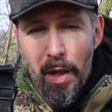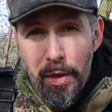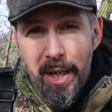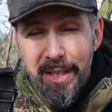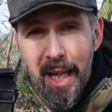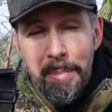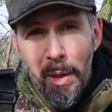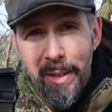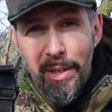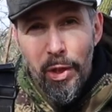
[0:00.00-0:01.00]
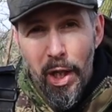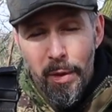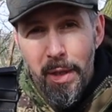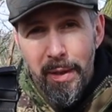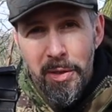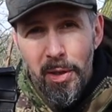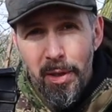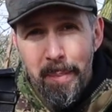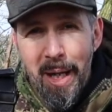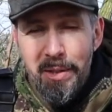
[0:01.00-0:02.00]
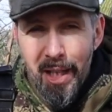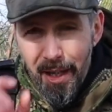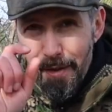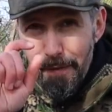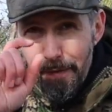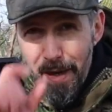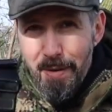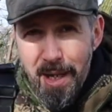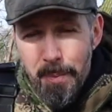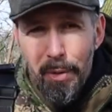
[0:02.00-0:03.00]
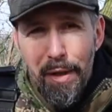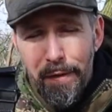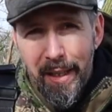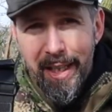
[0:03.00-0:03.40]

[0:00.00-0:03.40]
that I'm going to show you and talk about very briefly